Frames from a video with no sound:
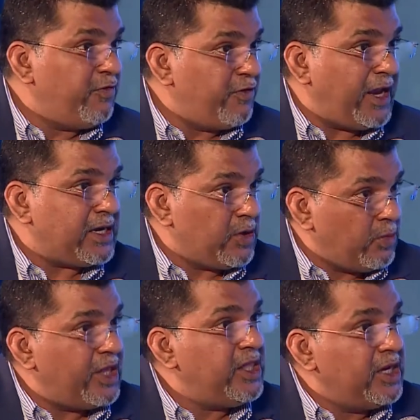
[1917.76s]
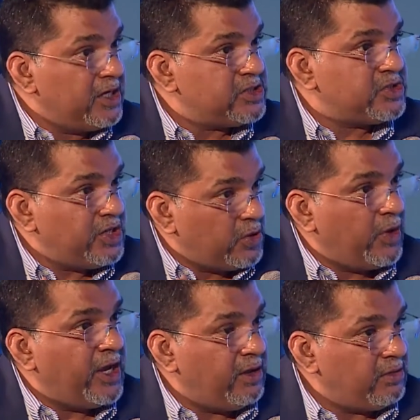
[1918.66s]
the fact that where the industry, the
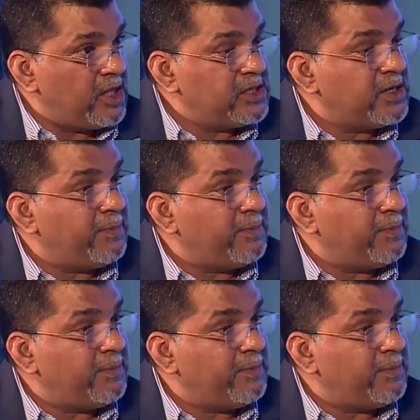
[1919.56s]
way things